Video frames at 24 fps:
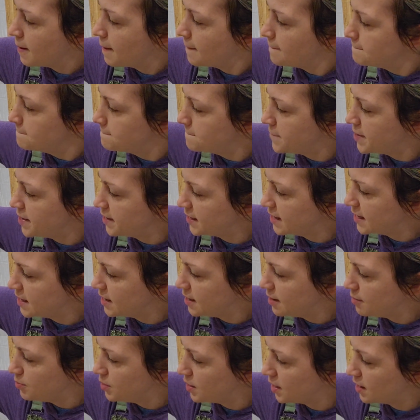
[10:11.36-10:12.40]
mucking
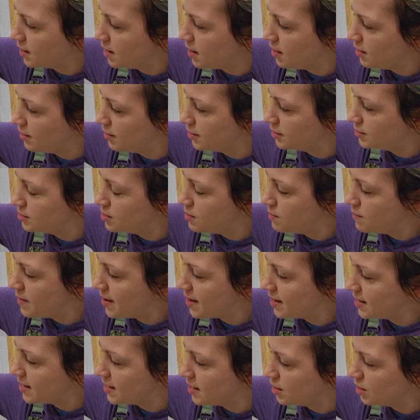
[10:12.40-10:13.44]
up the color to
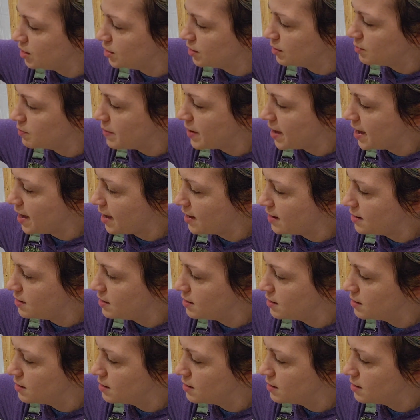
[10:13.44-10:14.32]
make it look bad.